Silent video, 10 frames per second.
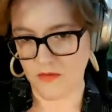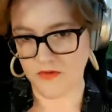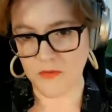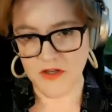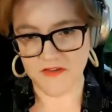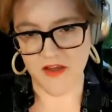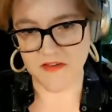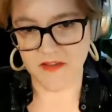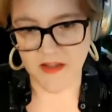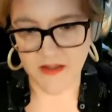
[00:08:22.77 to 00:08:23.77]
Rezwan is
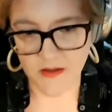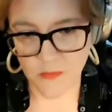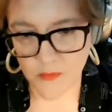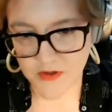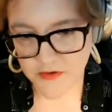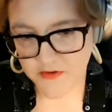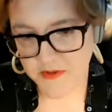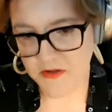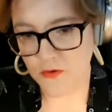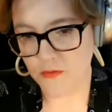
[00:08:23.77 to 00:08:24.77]
asking, when do you
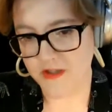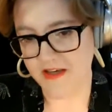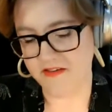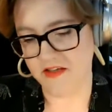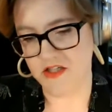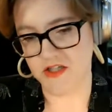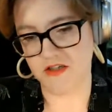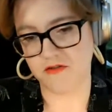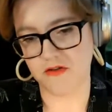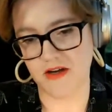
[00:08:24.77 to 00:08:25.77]
expect
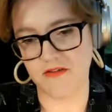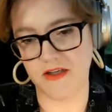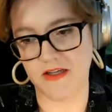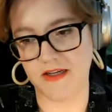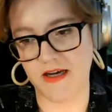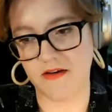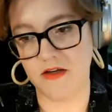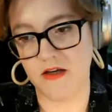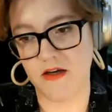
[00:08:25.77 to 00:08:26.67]
normalization of travel in and out?